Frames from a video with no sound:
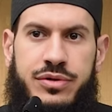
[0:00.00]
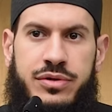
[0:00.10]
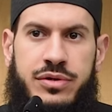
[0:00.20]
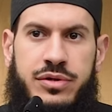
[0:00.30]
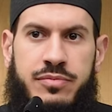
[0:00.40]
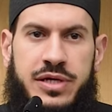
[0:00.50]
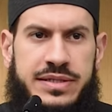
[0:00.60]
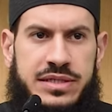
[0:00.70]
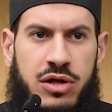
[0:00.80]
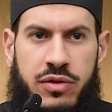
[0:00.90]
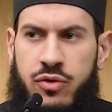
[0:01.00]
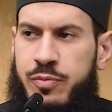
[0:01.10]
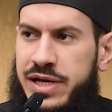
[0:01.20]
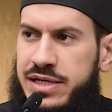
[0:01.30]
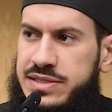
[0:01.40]
Because although
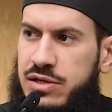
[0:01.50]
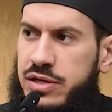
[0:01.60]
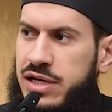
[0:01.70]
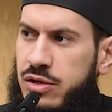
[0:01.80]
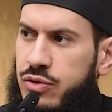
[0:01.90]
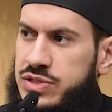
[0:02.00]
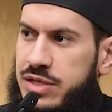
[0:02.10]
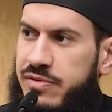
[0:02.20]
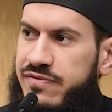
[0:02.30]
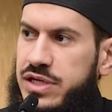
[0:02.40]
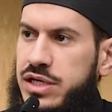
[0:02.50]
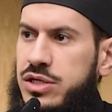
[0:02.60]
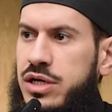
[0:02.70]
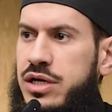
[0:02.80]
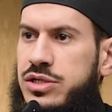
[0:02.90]
Bani Israel, although some of the
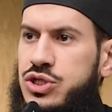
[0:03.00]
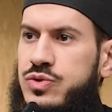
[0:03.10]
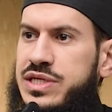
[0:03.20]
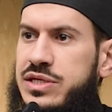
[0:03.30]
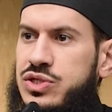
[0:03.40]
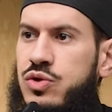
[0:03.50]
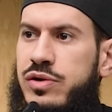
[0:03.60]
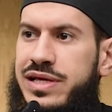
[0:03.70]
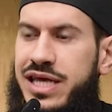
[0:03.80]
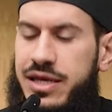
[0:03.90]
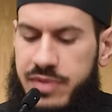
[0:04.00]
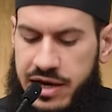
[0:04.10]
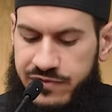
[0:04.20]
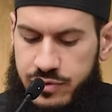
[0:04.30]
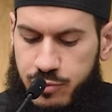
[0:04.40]
Jews historically came
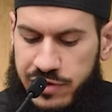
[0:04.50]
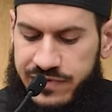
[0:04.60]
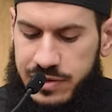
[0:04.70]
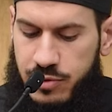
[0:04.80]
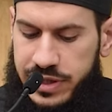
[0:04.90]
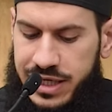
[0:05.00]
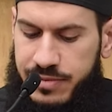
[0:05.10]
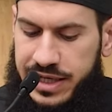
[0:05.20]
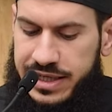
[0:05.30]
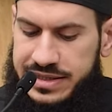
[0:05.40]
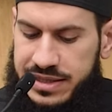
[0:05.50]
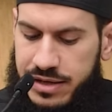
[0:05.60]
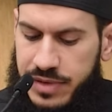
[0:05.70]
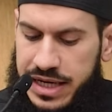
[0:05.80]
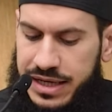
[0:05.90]
after Prophet Ibrahim alayhi salam,
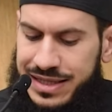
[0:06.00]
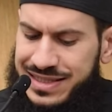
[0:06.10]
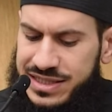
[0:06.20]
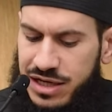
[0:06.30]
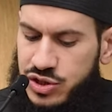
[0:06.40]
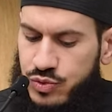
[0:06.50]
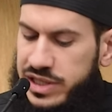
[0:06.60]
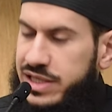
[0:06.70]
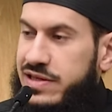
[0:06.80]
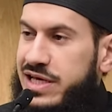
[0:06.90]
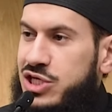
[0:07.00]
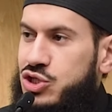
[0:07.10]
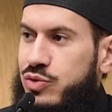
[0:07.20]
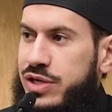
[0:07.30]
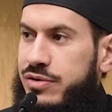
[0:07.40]
this is not really the issue
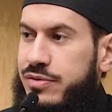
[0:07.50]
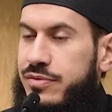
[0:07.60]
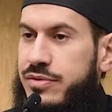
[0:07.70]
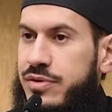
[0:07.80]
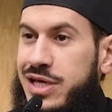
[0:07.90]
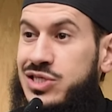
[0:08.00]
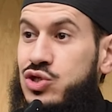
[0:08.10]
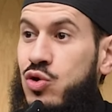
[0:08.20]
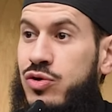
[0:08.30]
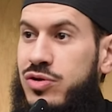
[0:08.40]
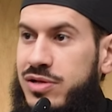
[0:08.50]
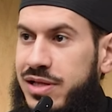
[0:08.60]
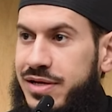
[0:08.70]
here, the historical claim.